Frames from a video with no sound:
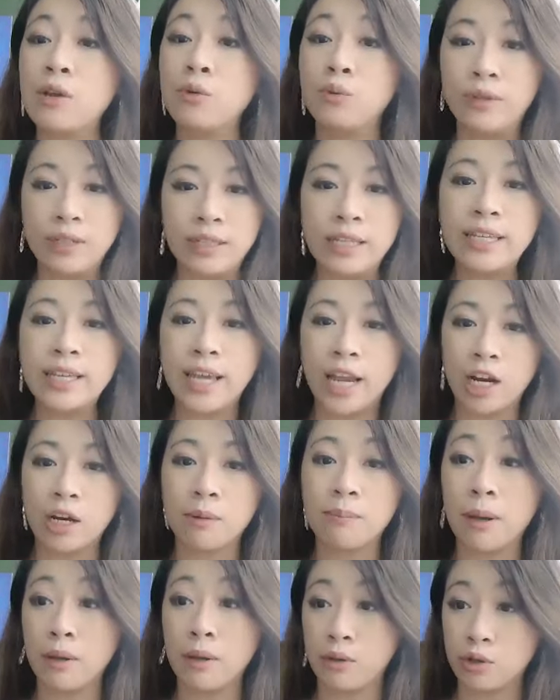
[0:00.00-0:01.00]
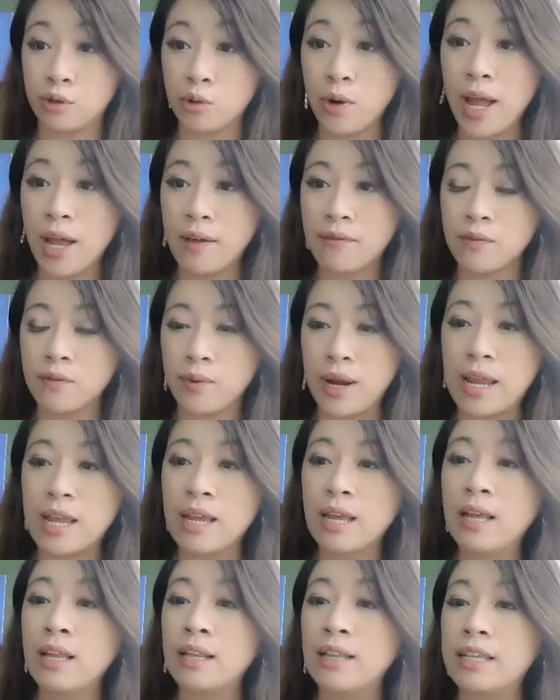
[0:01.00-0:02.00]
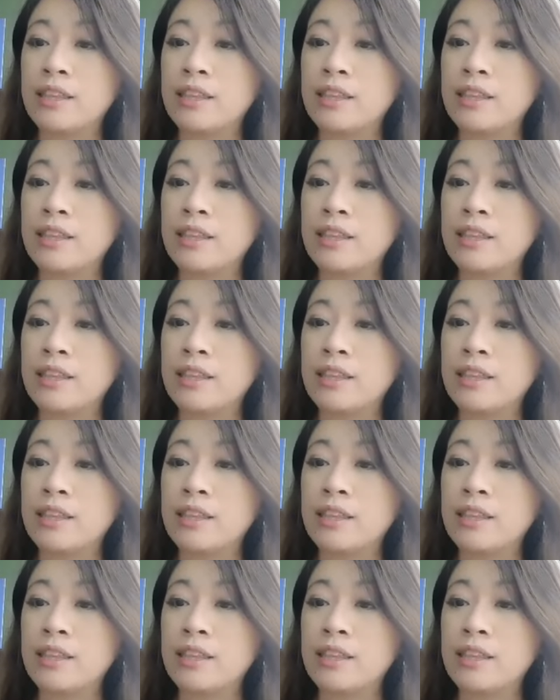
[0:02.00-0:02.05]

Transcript: they really care about their craft, right?